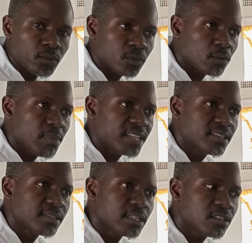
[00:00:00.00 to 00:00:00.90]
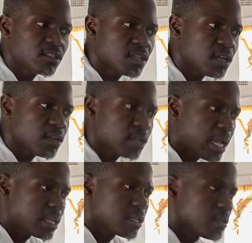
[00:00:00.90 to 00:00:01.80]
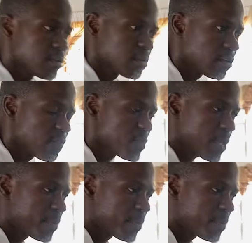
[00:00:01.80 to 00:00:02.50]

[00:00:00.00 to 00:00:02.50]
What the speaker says: So my assistant just kindly give me a